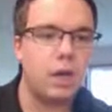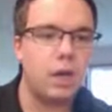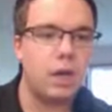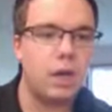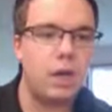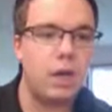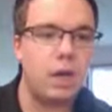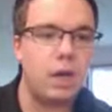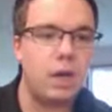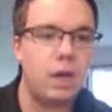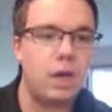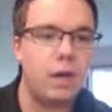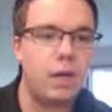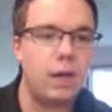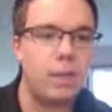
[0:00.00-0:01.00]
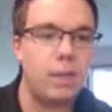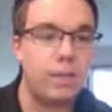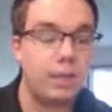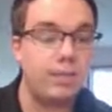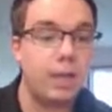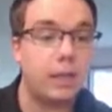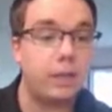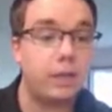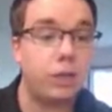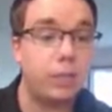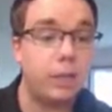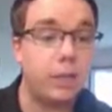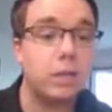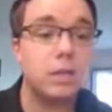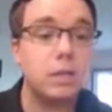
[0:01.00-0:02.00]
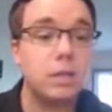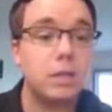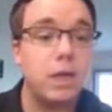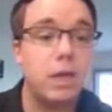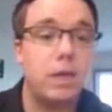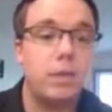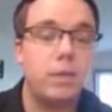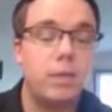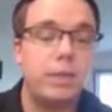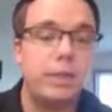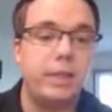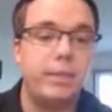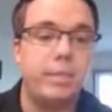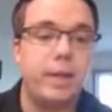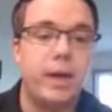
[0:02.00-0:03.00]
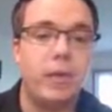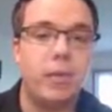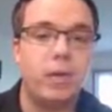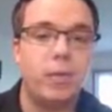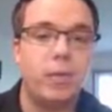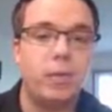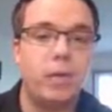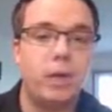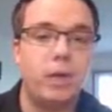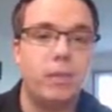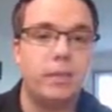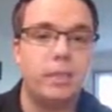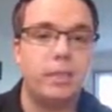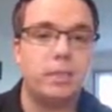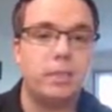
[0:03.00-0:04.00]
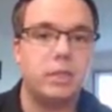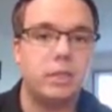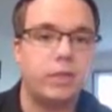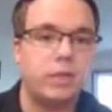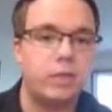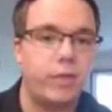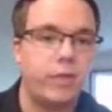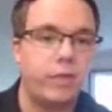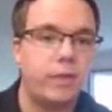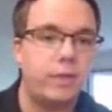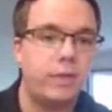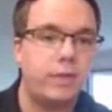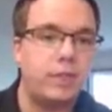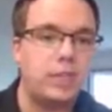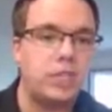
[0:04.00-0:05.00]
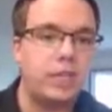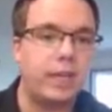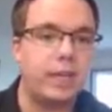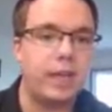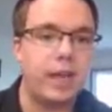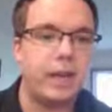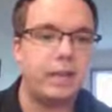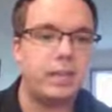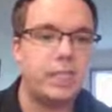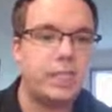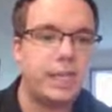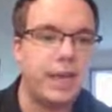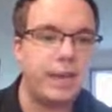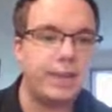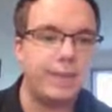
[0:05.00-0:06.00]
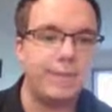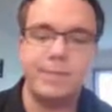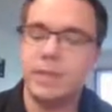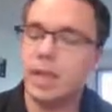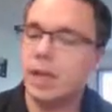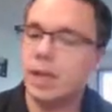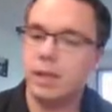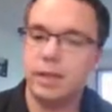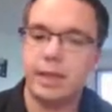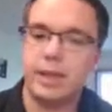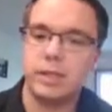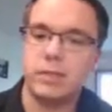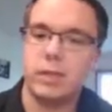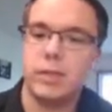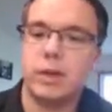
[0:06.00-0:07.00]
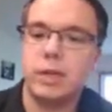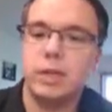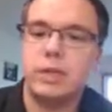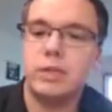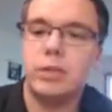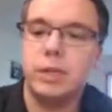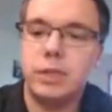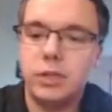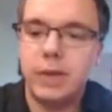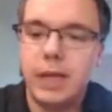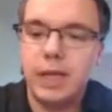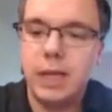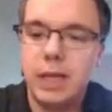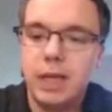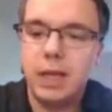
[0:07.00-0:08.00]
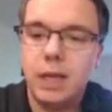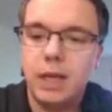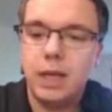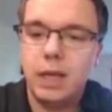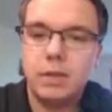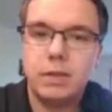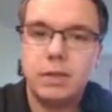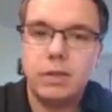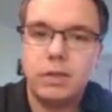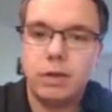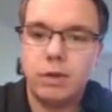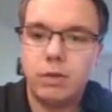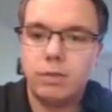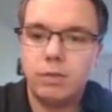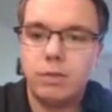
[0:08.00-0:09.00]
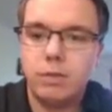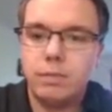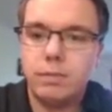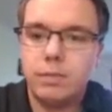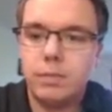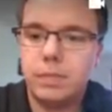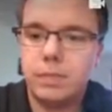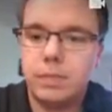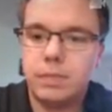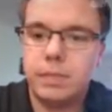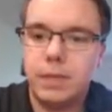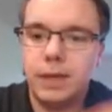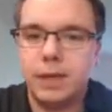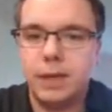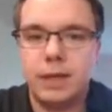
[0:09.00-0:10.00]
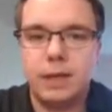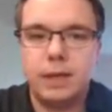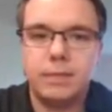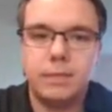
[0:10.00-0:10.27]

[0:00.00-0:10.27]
and we made polynomials with the power rule and we just took the derivative of each thing and added it together, that's what we're going to do with trig. So, hang on.